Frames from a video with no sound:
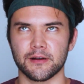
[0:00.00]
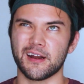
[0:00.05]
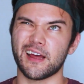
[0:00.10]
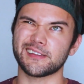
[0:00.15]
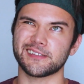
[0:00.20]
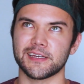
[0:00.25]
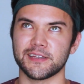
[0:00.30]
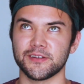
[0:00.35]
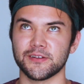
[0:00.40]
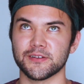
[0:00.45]
or
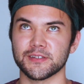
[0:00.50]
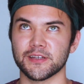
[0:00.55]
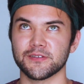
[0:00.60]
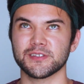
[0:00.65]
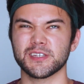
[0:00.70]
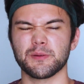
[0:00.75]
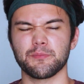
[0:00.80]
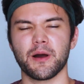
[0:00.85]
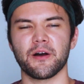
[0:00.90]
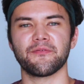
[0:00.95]
not 10 years,
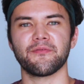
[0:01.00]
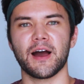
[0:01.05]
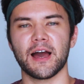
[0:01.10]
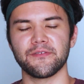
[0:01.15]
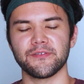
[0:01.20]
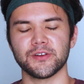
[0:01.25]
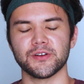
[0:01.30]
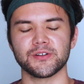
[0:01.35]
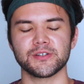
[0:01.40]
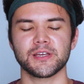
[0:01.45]
I'd say about
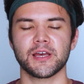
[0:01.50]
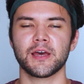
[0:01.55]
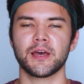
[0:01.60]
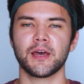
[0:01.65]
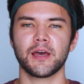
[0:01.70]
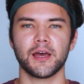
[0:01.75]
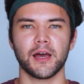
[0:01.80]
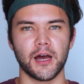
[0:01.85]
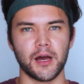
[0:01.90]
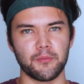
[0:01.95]
five years
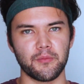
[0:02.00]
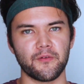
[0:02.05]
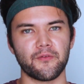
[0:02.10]
uh,